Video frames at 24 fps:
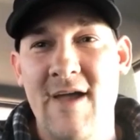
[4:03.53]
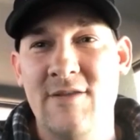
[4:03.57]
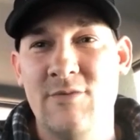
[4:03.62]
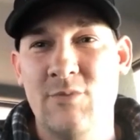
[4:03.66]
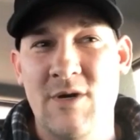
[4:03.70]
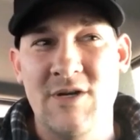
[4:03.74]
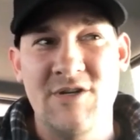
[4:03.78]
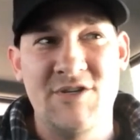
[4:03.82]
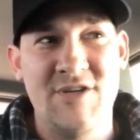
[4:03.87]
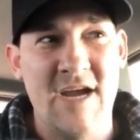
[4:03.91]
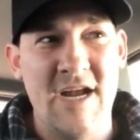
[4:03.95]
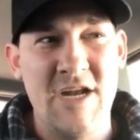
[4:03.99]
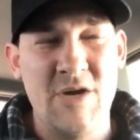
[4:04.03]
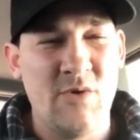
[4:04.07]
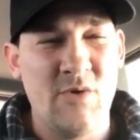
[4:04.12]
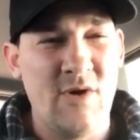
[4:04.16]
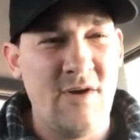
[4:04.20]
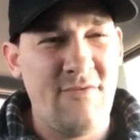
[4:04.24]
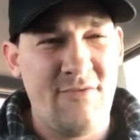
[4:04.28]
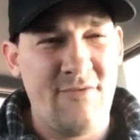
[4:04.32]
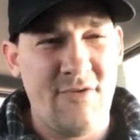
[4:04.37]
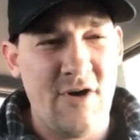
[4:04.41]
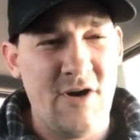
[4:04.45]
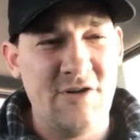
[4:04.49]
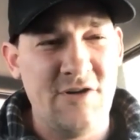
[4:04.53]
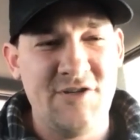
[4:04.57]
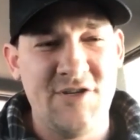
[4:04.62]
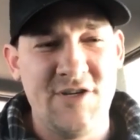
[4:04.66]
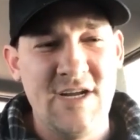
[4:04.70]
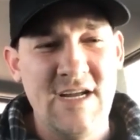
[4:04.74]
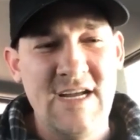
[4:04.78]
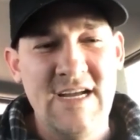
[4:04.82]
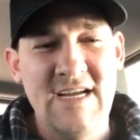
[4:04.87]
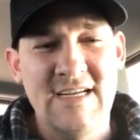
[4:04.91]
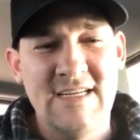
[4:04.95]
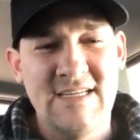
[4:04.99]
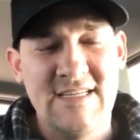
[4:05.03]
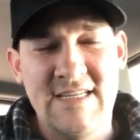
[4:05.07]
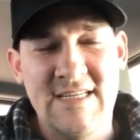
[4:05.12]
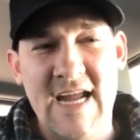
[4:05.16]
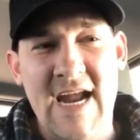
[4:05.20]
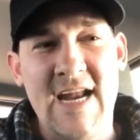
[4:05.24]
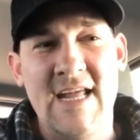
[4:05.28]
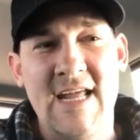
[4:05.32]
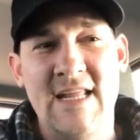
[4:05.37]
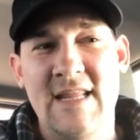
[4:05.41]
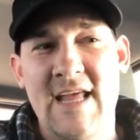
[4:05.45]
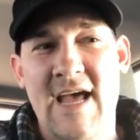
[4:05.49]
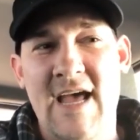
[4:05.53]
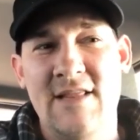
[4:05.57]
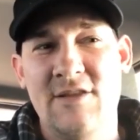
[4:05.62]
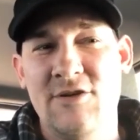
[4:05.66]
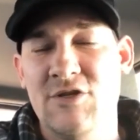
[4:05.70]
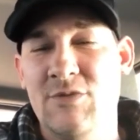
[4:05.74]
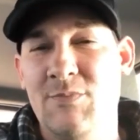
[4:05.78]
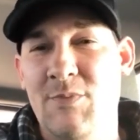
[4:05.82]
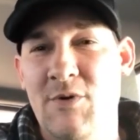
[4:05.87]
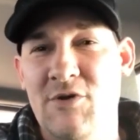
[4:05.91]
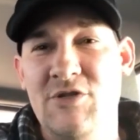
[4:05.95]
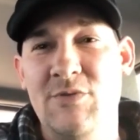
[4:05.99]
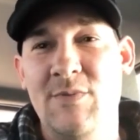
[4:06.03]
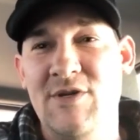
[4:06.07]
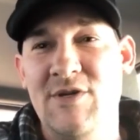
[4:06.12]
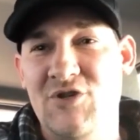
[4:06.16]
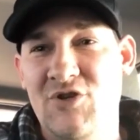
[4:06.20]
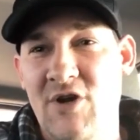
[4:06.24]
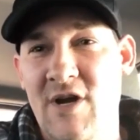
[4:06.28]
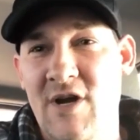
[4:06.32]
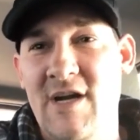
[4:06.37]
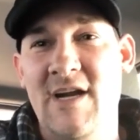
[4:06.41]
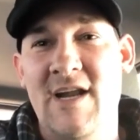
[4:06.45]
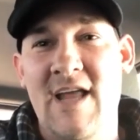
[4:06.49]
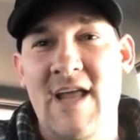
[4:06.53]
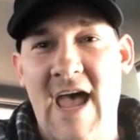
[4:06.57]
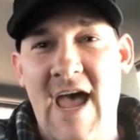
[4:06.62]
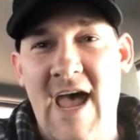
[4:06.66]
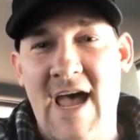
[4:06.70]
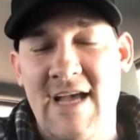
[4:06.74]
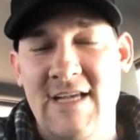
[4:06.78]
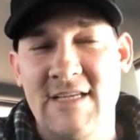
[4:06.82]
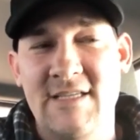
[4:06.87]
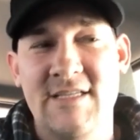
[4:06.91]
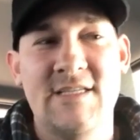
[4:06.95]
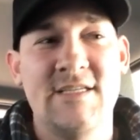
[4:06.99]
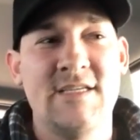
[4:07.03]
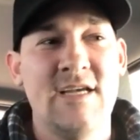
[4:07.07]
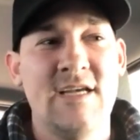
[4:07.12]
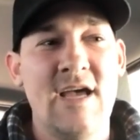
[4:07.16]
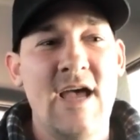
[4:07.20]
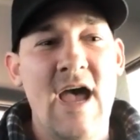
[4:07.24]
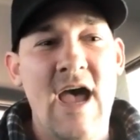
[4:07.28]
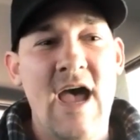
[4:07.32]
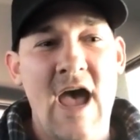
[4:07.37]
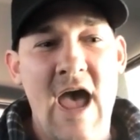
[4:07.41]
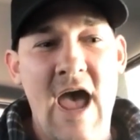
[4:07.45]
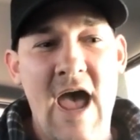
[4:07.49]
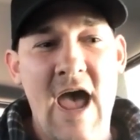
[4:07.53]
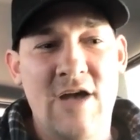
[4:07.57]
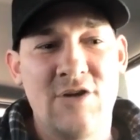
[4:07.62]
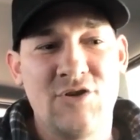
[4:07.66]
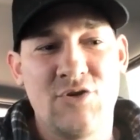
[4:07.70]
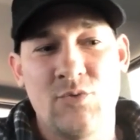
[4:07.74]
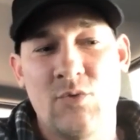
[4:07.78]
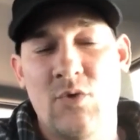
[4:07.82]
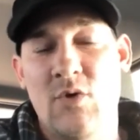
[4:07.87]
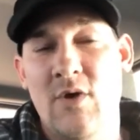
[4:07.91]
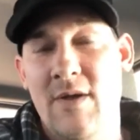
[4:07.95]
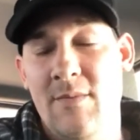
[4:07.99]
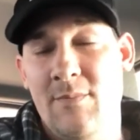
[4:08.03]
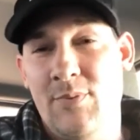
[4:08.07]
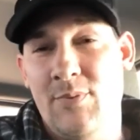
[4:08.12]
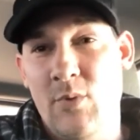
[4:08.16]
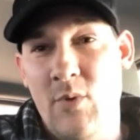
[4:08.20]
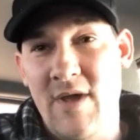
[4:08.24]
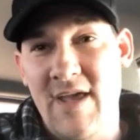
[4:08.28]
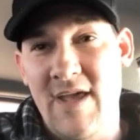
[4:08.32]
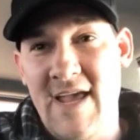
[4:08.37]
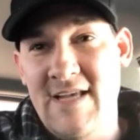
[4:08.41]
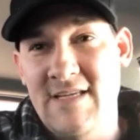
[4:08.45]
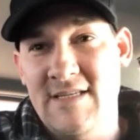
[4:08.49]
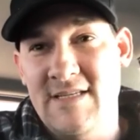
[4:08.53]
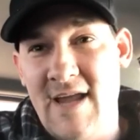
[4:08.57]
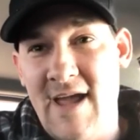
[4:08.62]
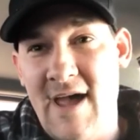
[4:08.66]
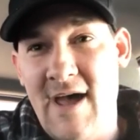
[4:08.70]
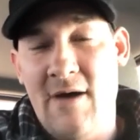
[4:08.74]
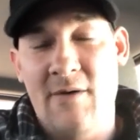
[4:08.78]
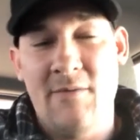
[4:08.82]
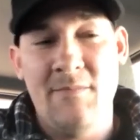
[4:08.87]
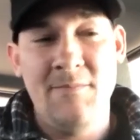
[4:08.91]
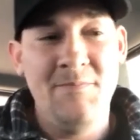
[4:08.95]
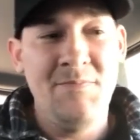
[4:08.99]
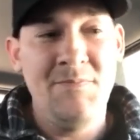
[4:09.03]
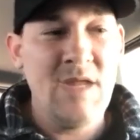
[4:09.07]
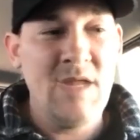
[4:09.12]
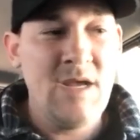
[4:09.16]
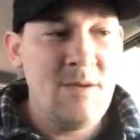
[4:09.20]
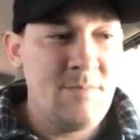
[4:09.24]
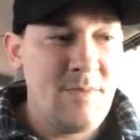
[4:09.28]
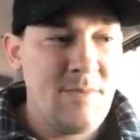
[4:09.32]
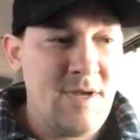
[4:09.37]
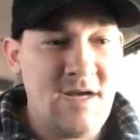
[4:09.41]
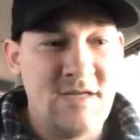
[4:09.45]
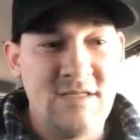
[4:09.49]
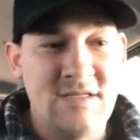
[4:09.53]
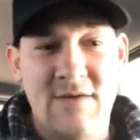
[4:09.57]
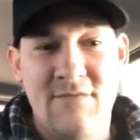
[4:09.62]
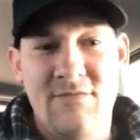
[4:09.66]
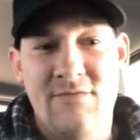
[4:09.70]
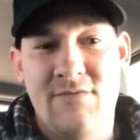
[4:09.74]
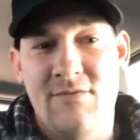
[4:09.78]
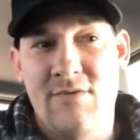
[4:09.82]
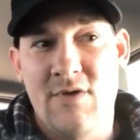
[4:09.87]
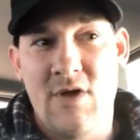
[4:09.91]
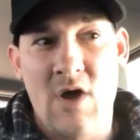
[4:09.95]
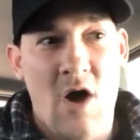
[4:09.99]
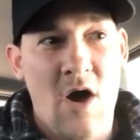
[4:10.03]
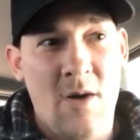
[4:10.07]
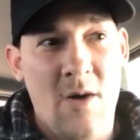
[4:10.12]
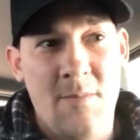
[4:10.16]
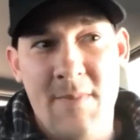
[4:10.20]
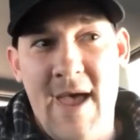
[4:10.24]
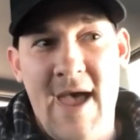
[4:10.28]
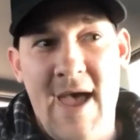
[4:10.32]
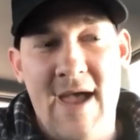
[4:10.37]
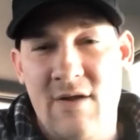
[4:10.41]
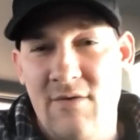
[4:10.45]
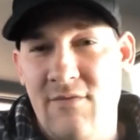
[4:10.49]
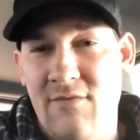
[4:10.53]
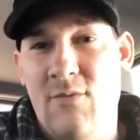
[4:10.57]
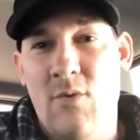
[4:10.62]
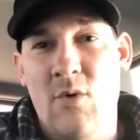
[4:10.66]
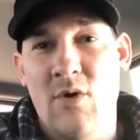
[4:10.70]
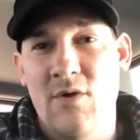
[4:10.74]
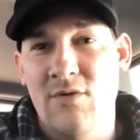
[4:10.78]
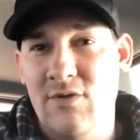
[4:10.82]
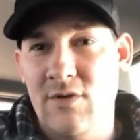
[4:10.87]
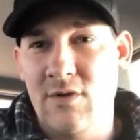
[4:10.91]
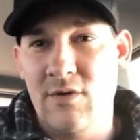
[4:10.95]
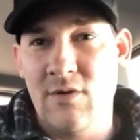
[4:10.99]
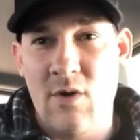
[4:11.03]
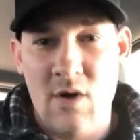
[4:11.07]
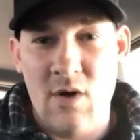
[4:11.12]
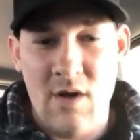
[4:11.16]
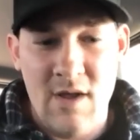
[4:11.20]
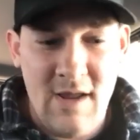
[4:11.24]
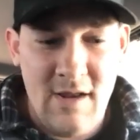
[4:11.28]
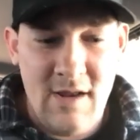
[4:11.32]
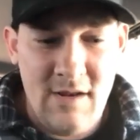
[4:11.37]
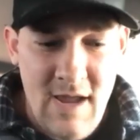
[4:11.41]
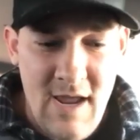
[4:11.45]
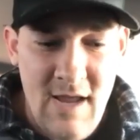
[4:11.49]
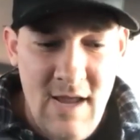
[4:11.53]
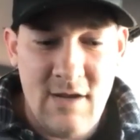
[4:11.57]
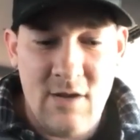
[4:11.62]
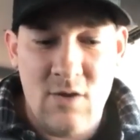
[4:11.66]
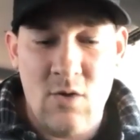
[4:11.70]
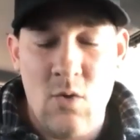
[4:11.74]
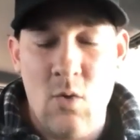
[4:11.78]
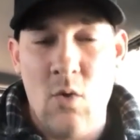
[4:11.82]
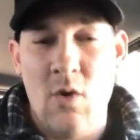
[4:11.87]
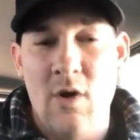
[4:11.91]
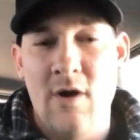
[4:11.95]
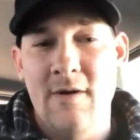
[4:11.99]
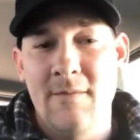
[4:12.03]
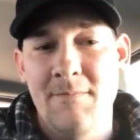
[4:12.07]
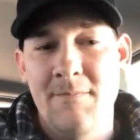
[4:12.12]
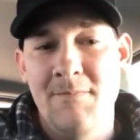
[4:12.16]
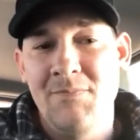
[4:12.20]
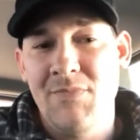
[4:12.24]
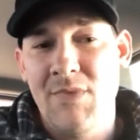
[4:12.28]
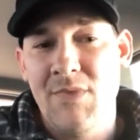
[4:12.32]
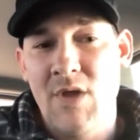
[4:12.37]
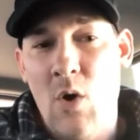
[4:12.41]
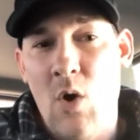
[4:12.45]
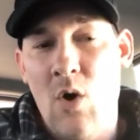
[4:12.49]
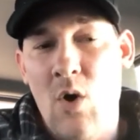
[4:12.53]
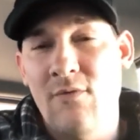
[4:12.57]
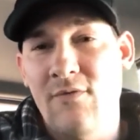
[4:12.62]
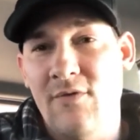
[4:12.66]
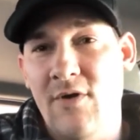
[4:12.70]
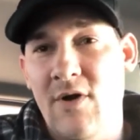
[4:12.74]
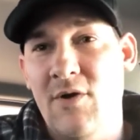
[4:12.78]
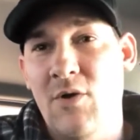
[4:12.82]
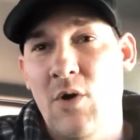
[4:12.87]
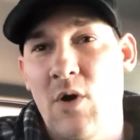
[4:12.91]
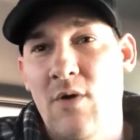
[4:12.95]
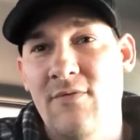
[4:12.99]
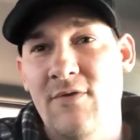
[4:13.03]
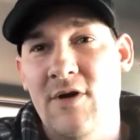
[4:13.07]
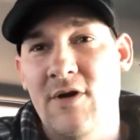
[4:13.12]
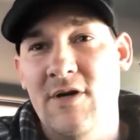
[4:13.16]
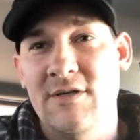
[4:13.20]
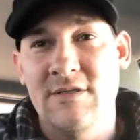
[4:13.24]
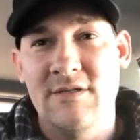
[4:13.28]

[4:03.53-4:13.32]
what, January 1st, stating that they're supposed to be treated as actual employees now, because they've gone back and forth into court over and over